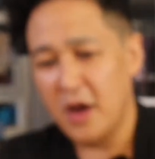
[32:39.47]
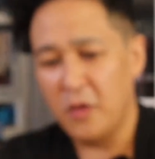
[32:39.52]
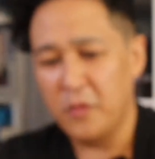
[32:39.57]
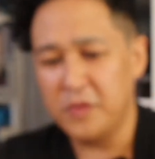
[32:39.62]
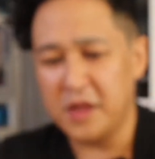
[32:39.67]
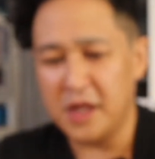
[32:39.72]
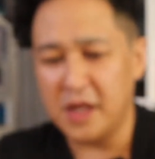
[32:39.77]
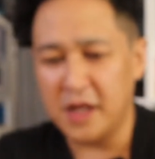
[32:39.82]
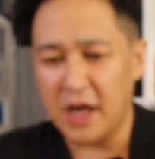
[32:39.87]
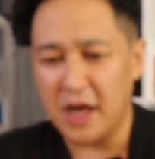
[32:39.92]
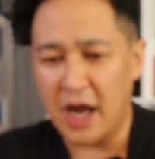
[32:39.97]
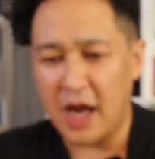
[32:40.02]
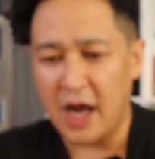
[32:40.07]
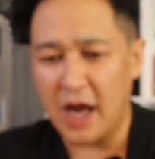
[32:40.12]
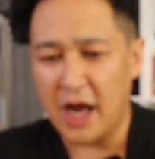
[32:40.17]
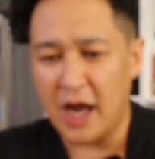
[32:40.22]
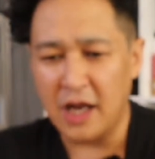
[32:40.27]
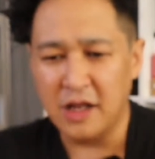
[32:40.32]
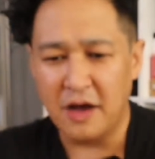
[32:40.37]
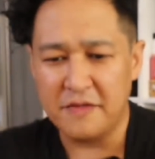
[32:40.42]
I
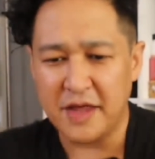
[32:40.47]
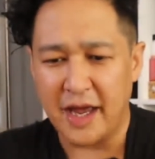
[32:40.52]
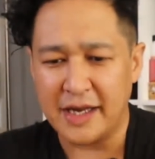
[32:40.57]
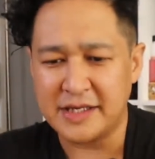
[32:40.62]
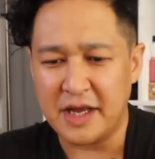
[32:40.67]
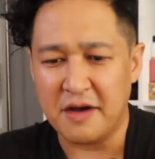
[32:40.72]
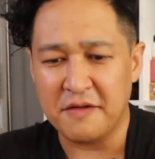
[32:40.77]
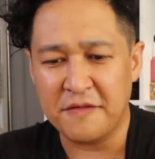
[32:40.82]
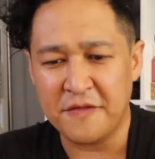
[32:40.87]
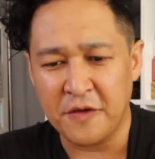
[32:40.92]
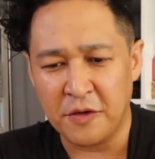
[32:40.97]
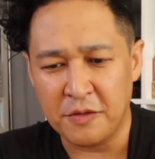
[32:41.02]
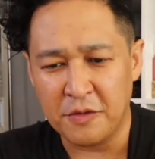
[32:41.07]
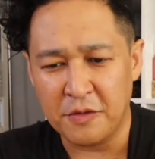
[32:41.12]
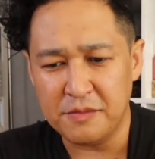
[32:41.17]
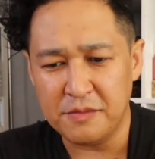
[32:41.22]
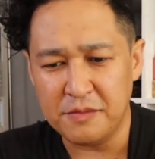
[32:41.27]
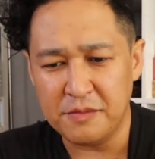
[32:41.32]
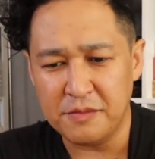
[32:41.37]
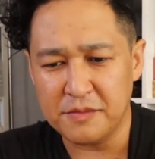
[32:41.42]
love the idea of
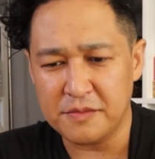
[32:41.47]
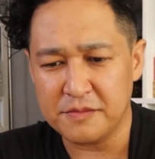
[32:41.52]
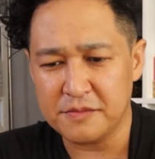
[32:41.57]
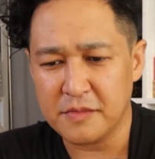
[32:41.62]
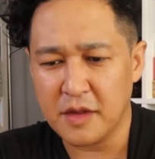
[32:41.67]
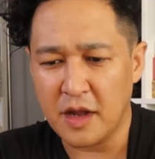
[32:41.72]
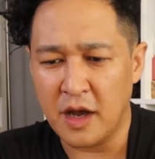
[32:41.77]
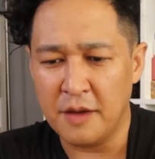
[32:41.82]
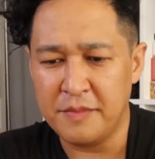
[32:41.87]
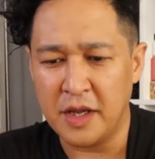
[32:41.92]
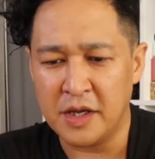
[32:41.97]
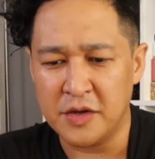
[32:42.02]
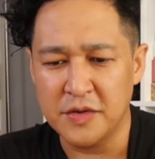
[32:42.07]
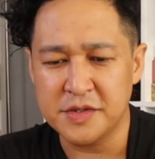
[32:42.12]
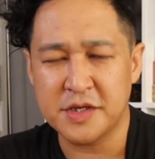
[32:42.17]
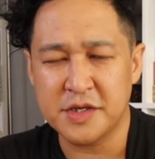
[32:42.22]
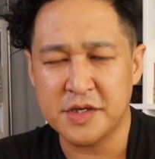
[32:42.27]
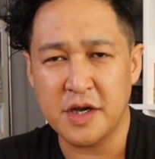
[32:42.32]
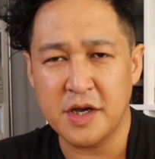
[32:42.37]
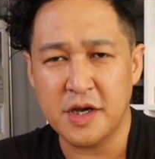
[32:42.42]
film being
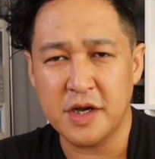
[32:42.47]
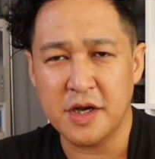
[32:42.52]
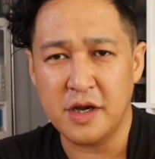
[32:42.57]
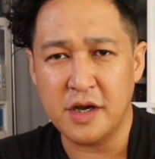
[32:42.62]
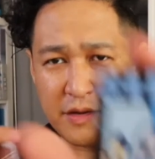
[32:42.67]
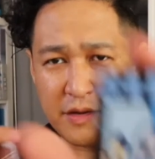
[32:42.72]
used here.